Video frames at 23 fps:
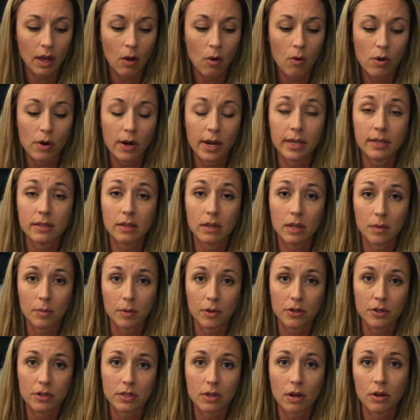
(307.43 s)
or ACE
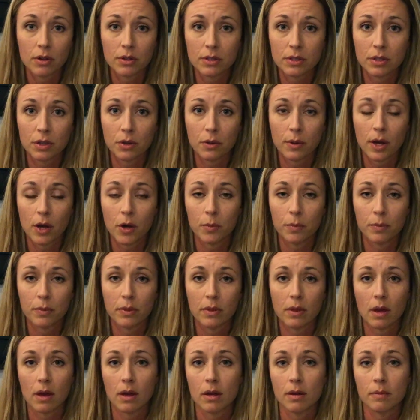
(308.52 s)
inhibitors also help